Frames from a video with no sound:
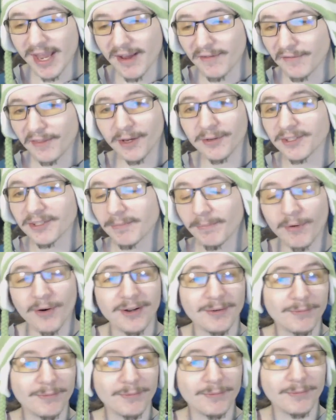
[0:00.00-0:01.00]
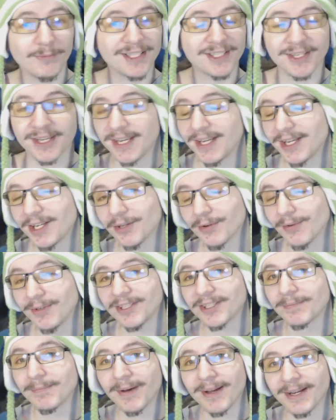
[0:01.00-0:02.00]
if there's a point where I need to
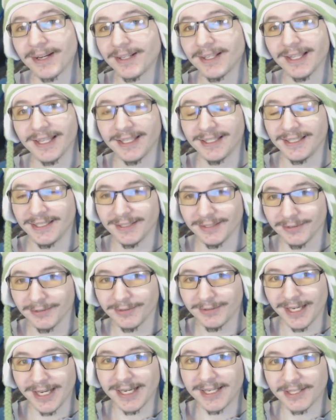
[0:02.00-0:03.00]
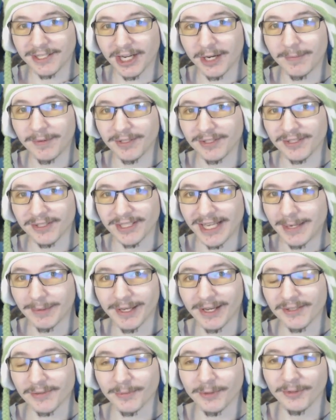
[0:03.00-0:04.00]
increase my, like, income and
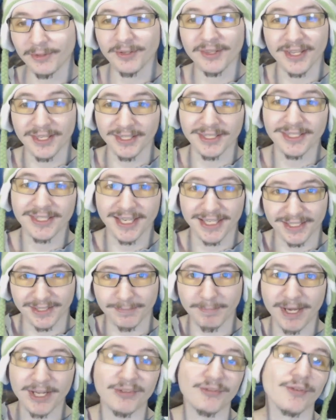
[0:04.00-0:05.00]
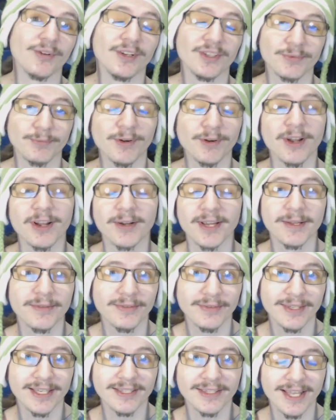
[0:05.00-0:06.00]
stabilize and whatnot, it's Patreon. It's where I get
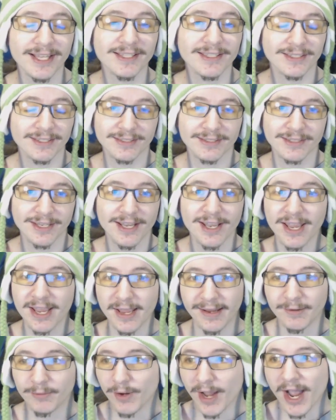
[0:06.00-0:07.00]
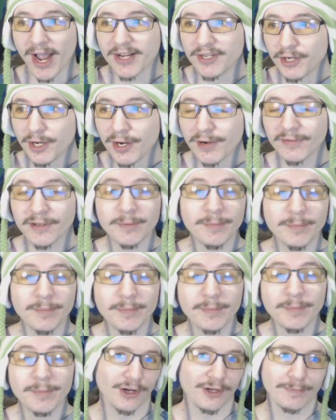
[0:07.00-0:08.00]
it. That's another
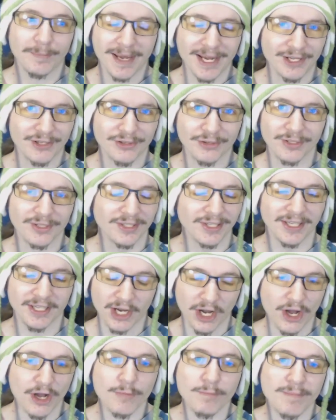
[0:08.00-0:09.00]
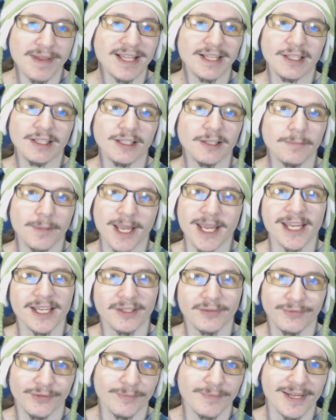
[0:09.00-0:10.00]
person on Patreon is like a bill
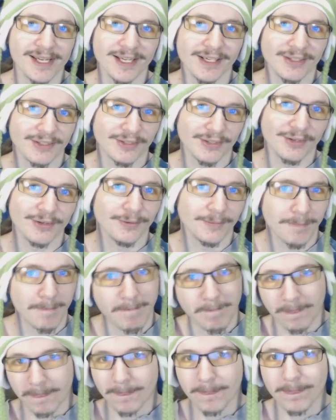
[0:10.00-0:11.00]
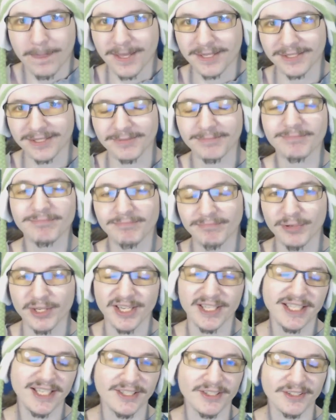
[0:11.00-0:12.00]
paid for me, so that's
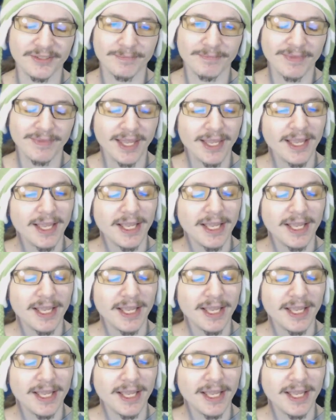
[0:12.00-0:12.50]
pretty decent.